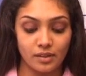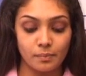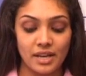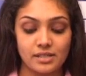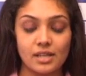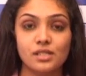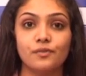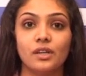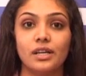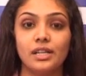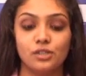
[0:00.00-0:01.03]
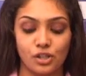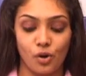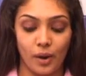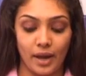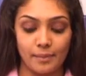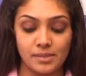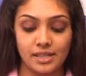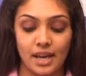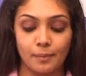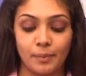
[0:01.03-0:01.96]
that meetings of the
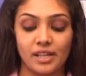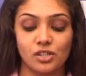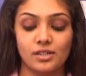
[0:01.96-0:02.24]
EGOMs take place